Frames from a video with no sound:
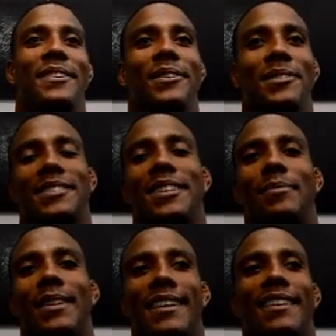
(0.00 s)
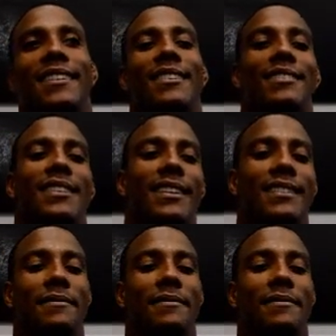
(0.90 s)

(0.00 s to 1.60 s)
grown since I've been here, you know. Like,